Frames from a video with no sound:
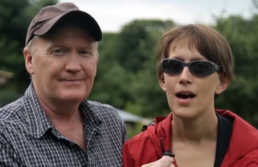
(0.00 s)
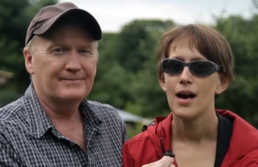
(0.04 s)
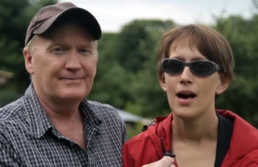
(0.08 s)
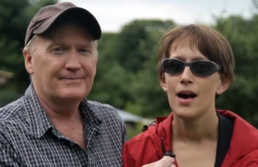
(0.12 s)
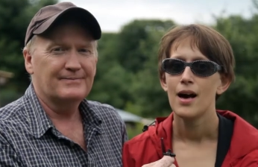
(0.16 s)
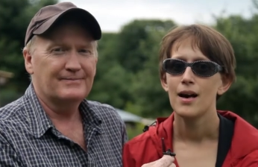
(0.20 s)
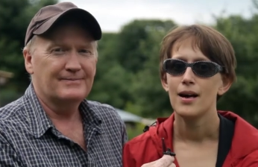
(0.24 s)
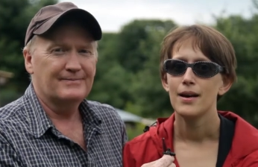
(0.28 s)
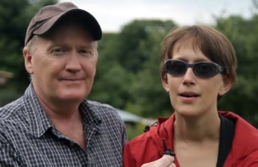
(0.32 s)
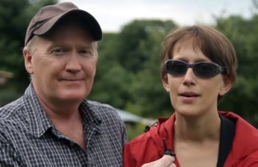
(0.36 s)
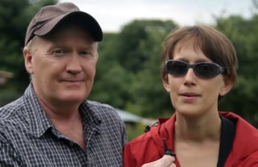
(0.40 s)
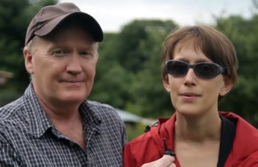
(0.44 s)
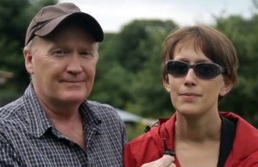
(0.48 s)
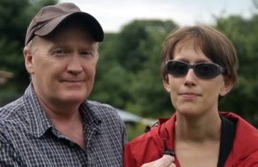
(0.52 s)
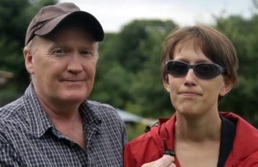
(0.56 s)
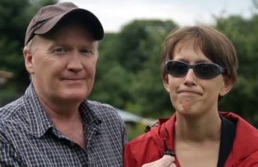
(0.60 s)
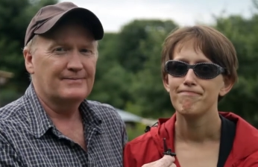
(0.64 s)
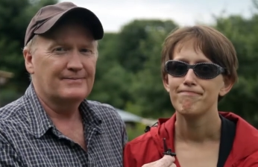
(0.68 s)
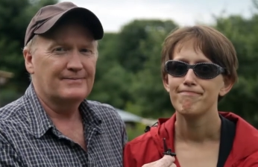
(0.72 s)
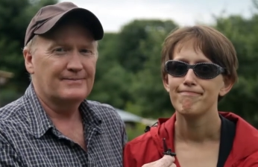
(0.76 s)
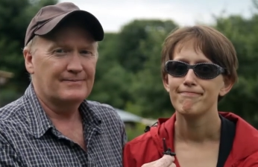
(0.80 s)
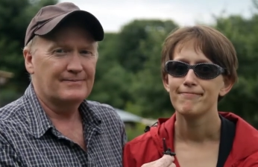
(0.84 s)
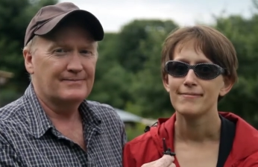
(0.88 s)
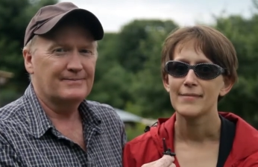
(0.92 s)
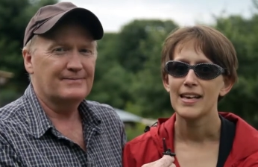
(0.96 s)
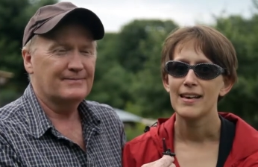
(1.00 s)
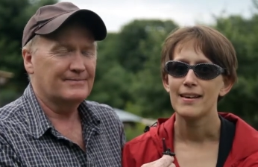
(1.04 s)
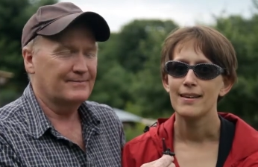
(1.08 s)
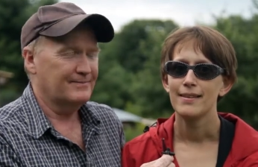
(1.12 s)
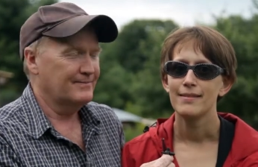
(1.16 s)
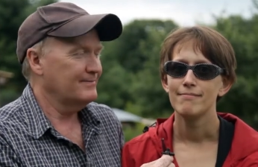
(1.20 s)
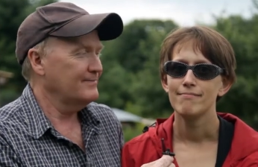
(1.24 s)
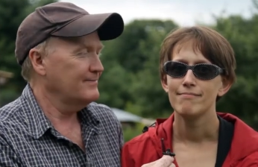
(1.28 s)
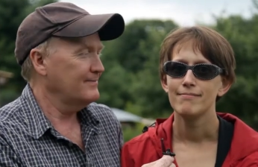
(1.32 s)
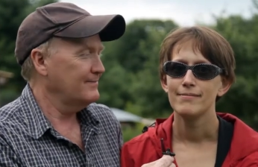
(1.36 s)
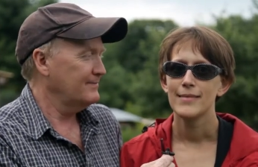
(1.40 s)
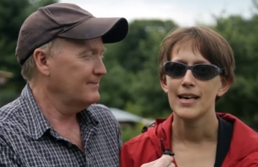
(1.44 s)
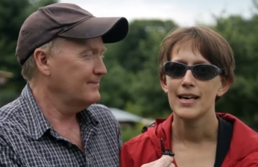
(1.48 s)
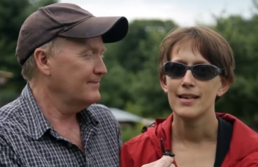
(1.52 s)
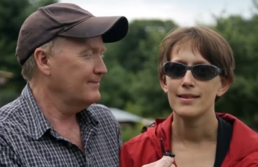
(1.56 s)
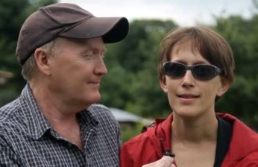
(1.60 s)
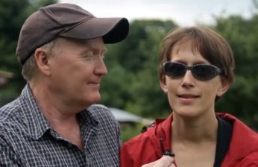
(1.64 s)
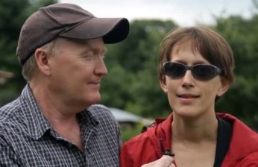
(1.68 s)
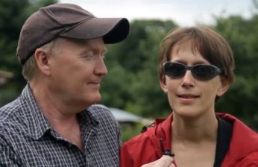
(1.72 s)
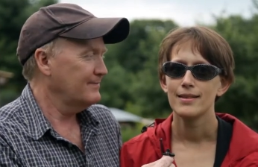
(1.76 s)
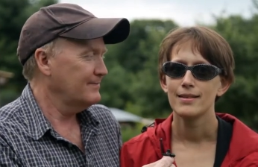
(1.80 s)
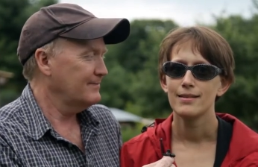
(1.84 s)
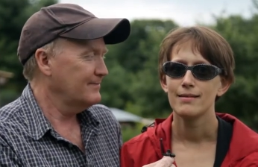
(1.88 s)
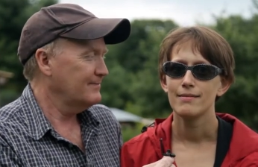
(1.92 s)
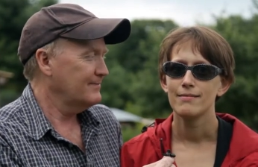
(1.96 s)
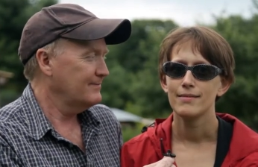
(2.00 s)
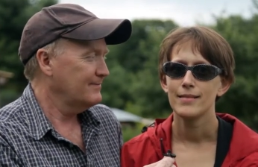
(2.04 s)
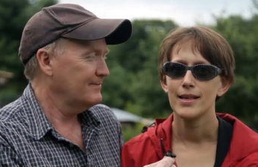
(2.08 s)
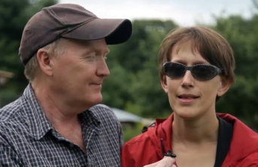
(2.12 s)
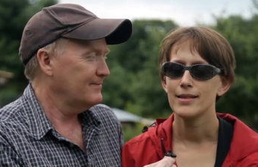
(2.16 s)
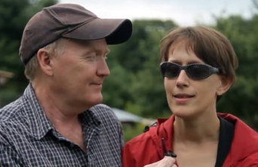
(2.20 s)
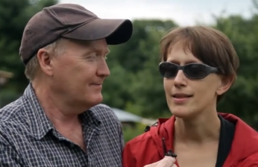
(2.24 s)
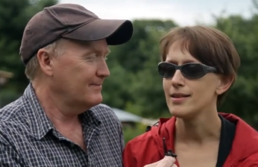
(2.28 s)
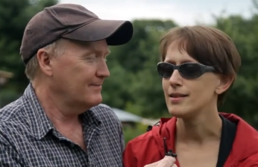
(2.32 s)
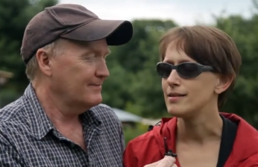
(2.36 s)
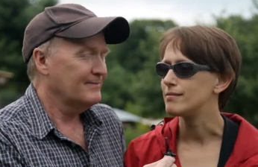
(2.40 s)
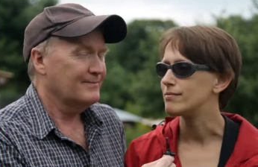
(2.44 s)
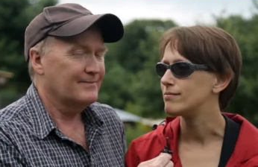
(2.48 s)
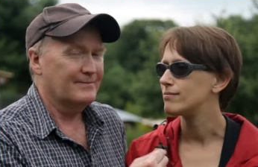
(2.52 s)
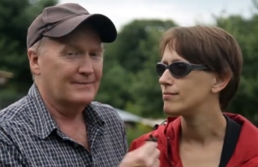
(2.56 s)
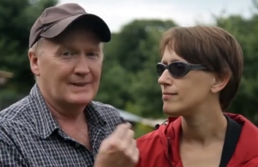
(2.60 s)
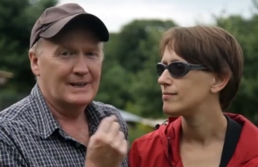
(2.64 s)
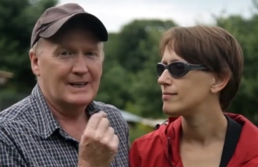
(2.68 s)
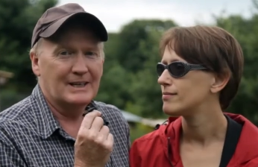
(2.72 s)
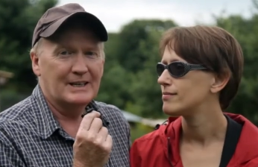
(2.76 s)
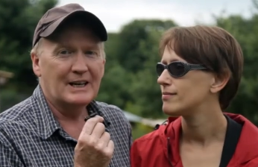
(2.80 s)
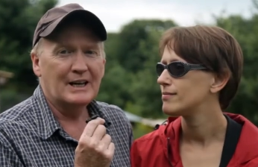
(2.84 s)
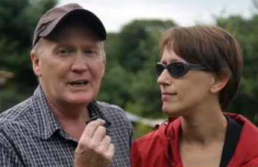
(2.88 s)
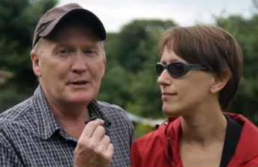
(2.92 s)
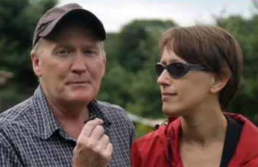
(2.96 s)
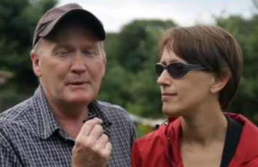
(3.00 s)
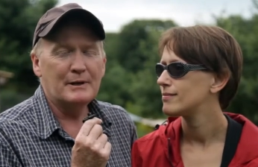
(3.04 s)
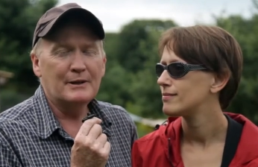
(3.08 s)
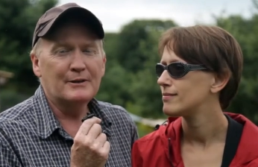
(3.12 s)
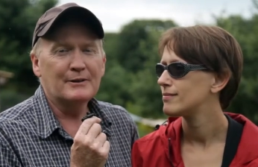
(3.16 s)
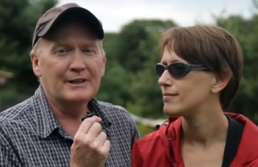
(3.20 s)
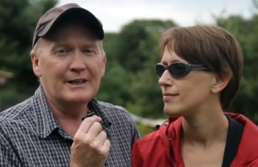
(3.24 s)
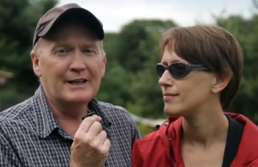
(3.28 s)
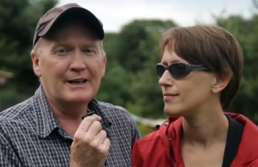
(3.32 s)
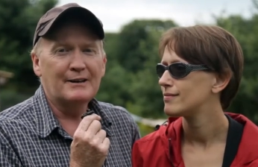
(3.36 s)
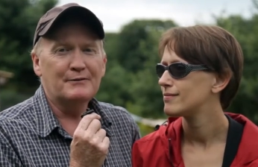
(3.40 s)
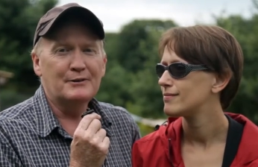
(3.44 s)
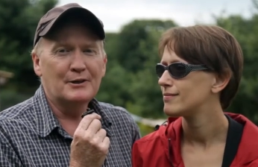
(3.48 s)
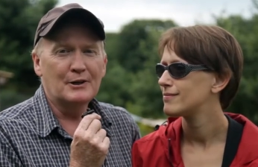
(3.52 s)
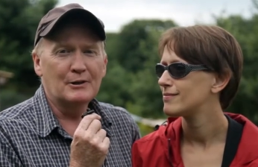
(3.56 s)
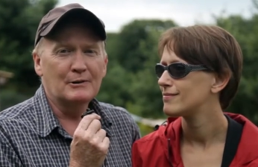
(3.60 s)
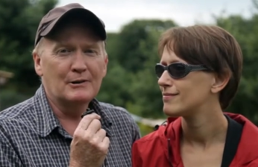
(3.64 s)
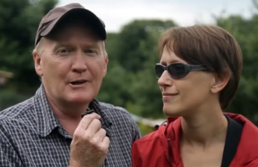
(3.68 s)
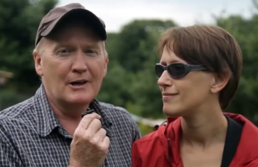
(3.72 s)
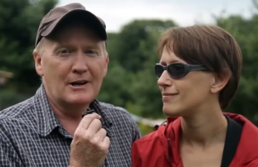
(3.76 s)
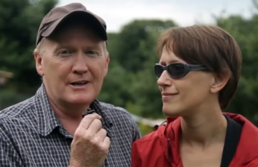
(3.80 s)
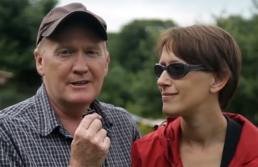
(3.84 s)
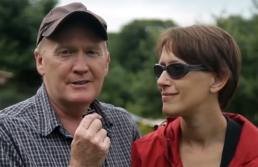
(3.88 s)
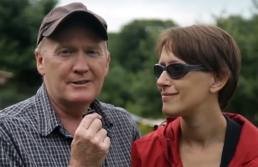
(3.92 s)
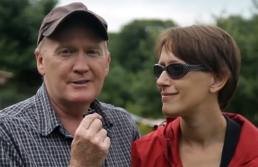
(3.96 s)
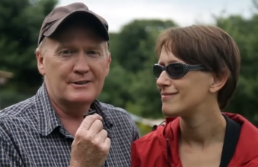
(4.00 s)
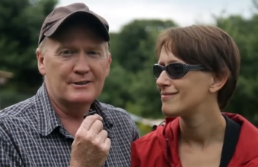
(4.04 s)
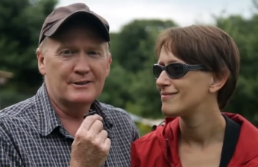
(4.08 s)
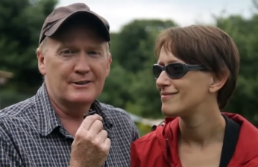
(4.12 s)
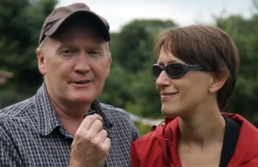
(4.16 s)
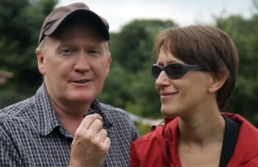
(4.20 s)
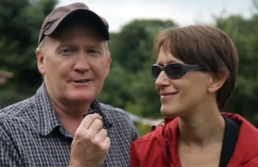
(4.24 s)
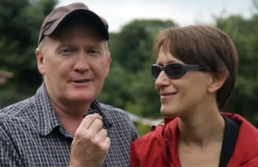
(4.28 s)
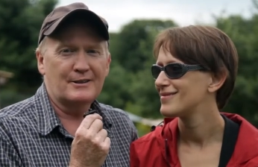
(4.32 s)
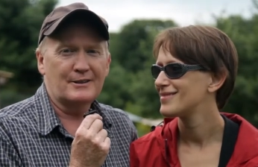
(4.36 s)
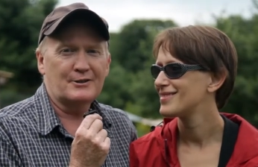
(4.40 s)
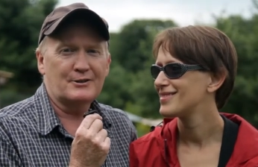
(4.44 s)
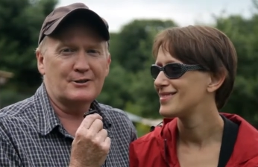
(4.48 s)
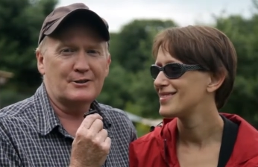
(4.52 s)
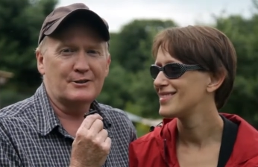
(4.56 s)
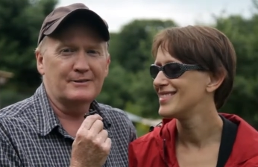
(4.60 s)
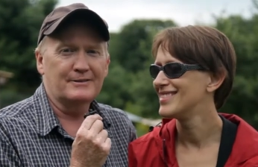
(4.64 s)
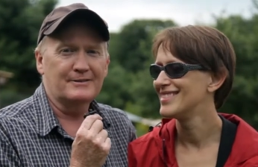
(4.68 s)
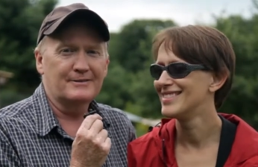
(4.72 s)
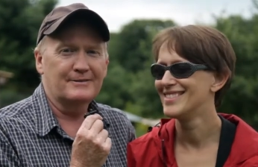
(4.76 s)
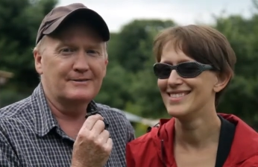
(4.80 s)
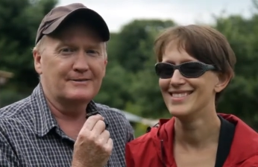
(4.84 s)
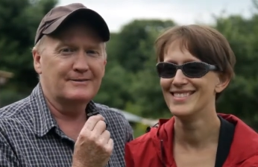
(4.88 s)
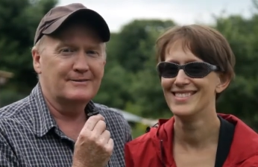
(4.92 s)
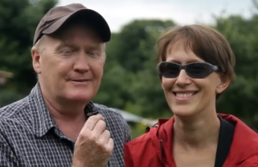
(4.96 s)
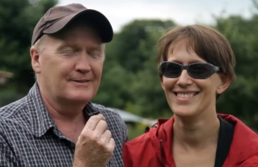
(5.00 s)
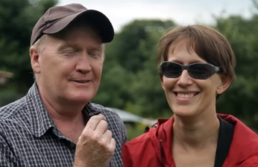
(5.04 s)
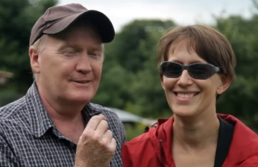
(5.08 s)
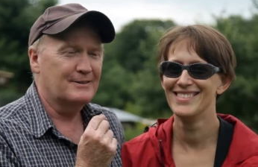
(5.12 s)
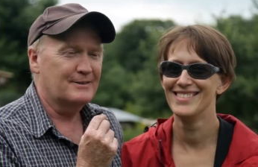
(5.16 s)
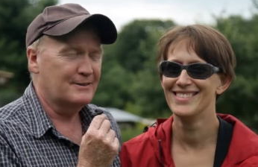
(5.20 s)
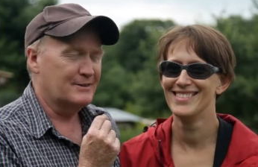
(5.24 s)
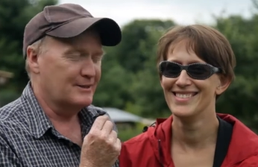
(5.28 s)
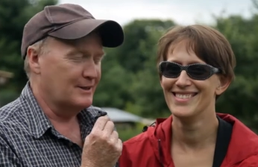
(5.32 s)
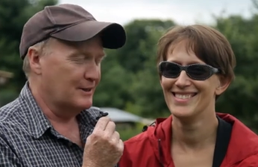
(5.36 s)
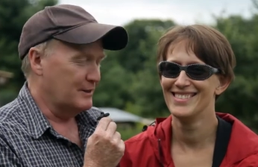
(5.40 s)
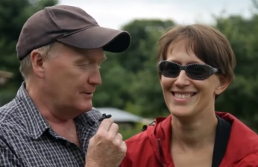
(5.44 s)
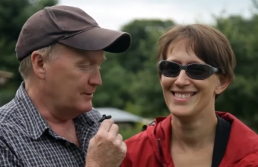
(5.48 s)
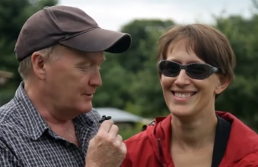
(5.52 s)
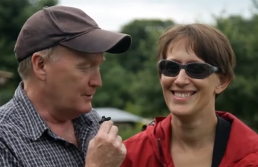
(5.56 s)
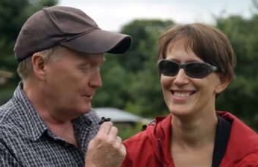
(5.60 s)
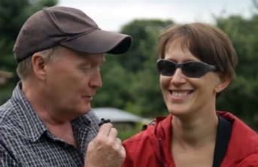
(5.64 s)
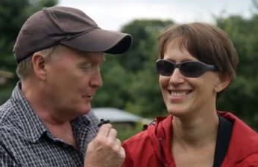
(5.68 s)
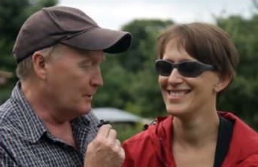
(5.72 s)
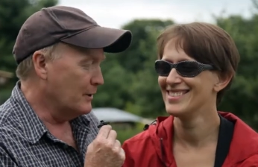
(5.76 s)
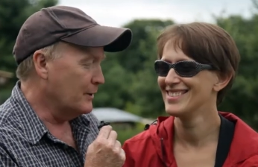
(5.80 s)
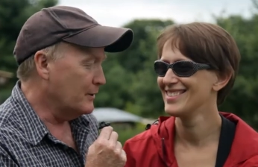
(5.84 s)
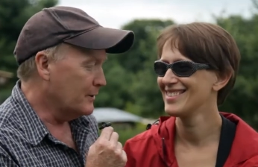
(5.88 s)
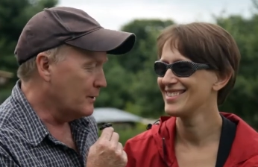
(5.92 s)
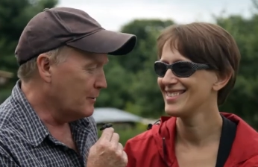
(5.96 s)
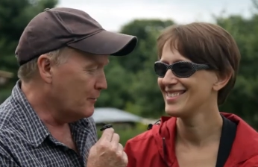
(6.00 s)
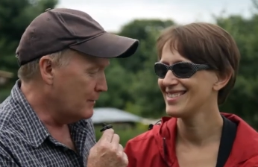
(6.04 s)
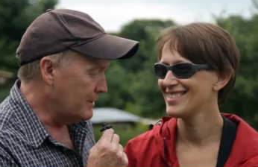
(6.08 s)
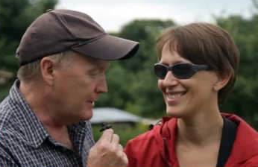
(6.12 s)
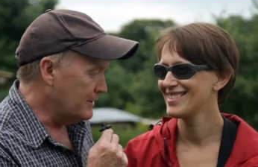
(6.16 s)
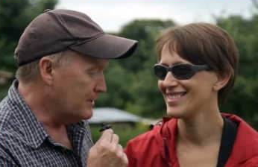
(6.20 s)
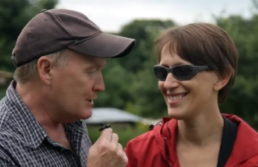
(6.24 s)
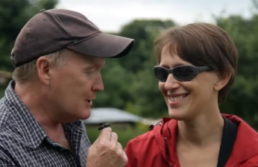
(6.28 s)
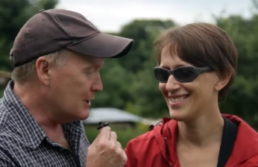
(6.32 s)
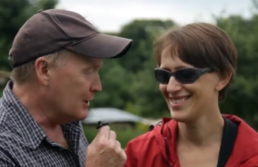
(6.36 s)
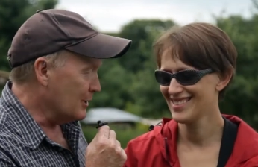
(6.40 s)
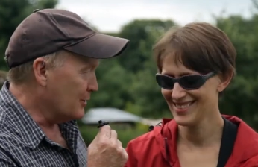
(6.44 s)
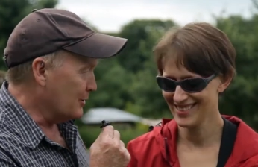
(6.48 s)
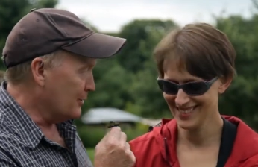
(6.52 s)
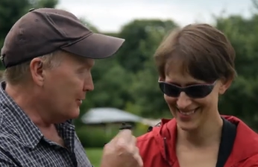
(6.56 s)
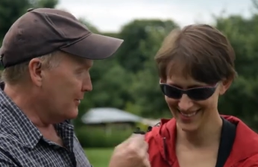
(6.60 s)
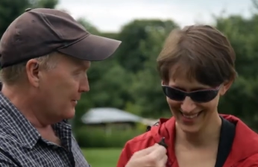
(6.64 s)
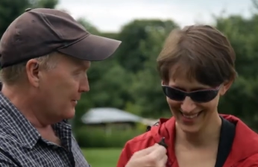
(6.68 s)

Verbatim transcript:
Speaker 1: Um, and that's that's it.
Speaker 2: And I apparently have no lines in this section. Uh, you're wearing a rain slicker.